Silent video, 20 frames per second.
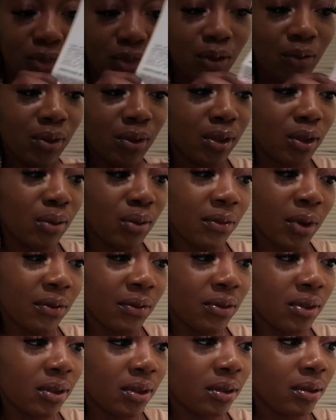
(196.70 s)
over 2
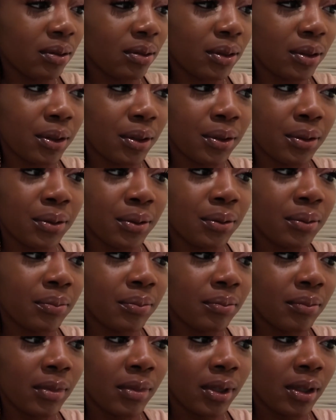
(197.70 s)
months, so
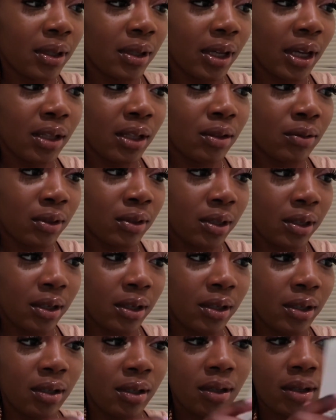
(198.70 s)
ain't no
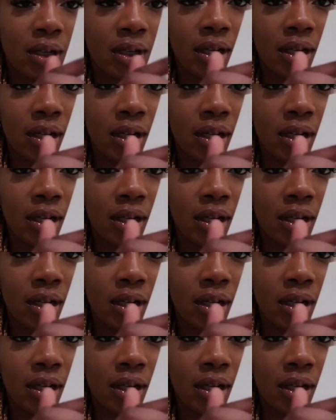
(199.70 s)
returning. I